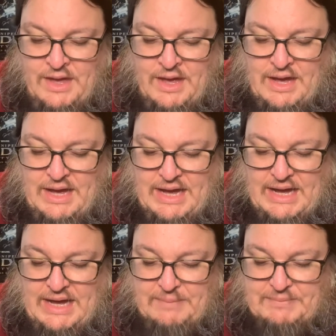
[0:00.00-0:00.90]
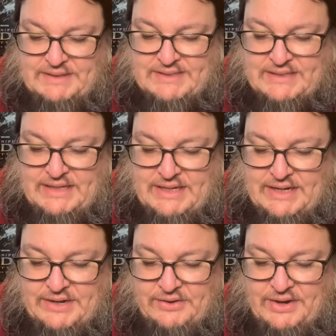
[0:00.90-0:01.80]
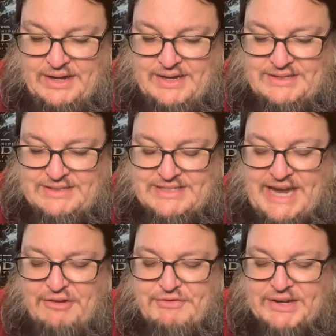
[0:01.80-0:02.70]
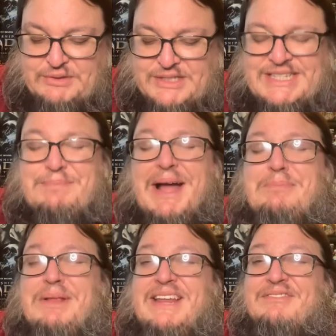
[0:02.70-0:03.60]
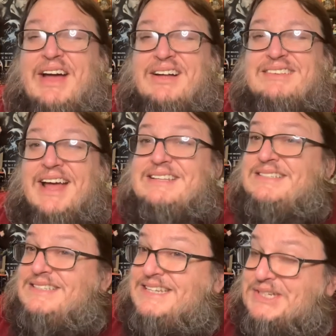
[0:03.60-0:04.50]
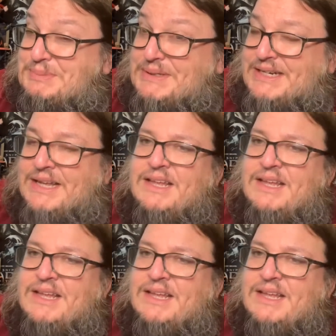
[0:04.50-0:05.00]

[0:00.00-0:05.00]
Um, let's see here. Shout Factory releasing My Bloody Valentine Steelbook.